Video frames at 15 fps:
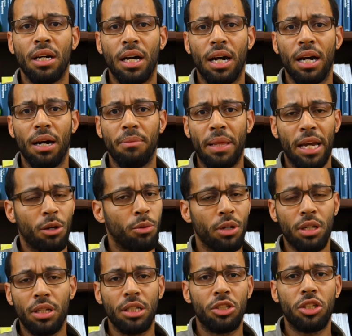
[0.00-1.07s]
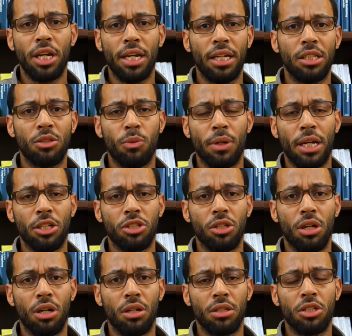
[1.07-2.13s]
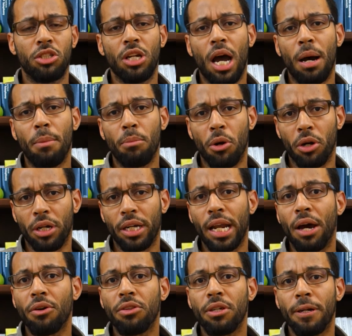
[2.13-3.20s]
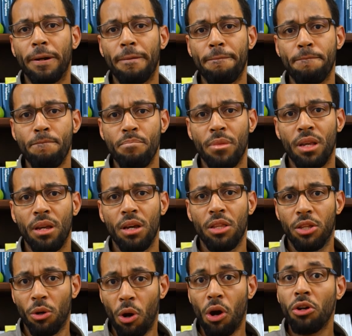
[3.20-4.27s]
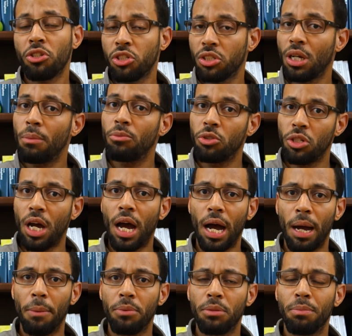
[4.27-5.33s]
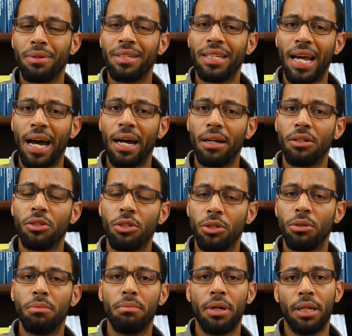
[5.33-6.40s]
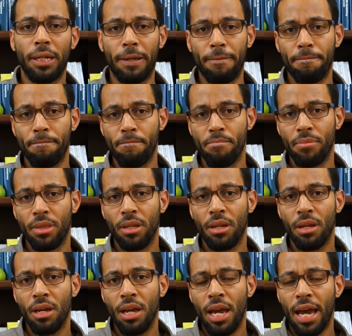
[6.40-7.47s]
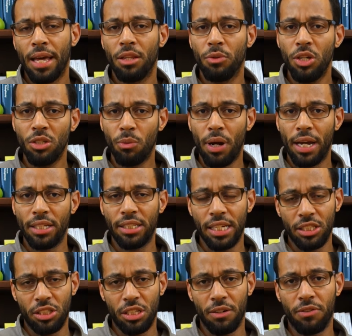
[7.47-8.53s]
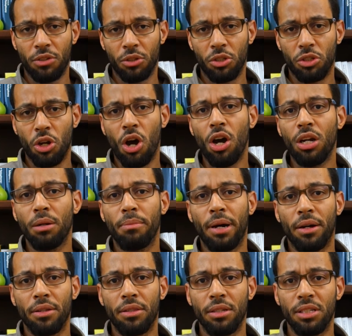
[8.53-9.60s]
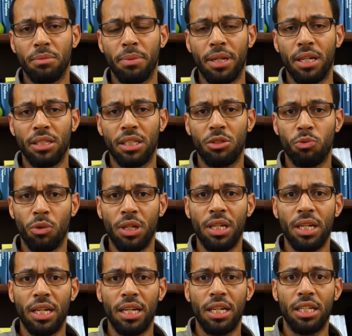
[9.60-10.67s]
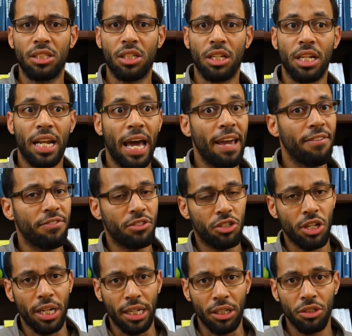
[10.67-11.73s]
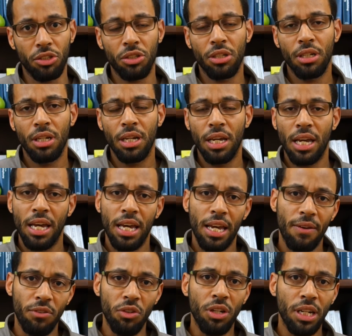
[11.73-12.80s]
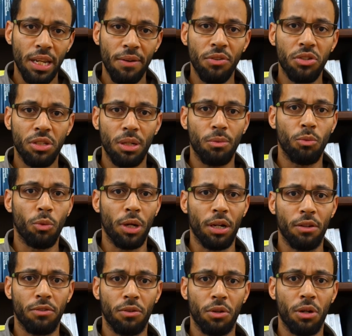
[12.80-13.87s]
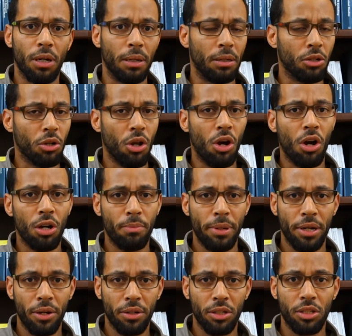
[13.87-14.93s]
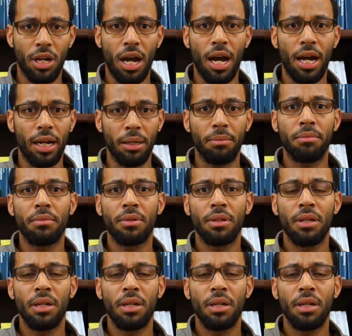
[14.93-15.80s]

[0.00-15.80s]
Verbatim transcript: Uh, that quickly changed when I saw the job market out there. There are some jobs, but not too many. And the reason why I say it's difficult to talk about this, because it's really, it's a life change. If you live somewhere for a long period of time,